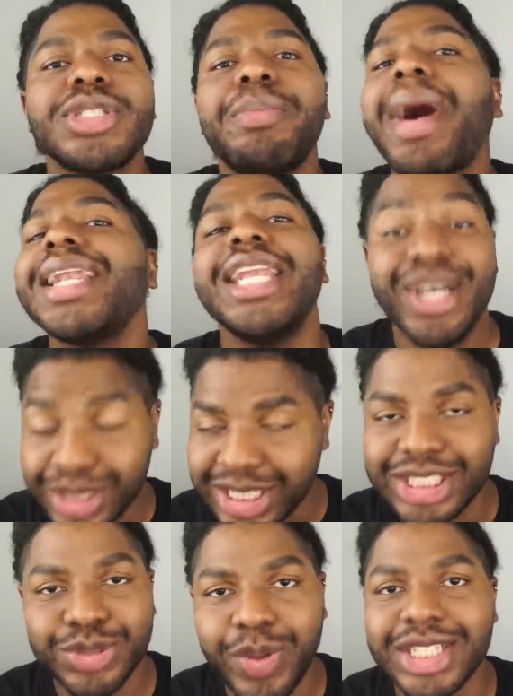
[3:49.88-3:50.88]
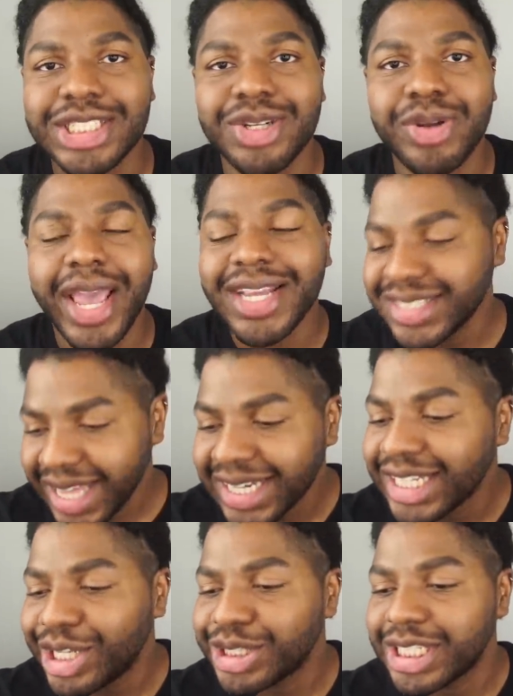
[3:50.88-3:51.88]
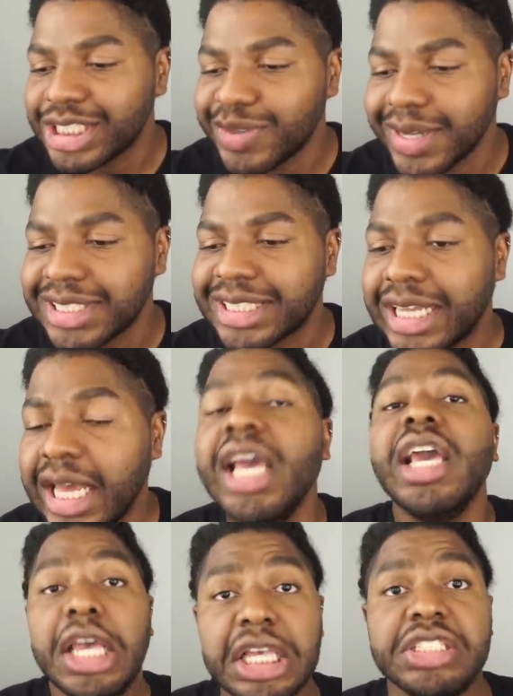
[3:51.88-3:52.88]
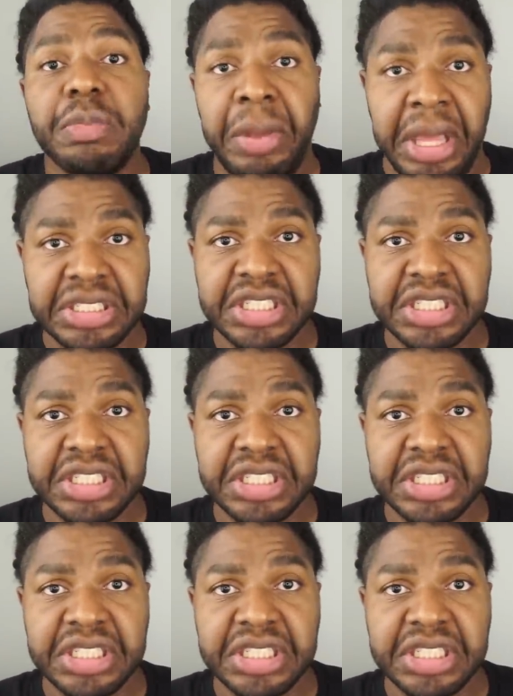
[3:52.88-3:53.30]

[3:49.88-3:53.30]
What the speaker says: on to my little situation, okay? It's not a little situation. It's a big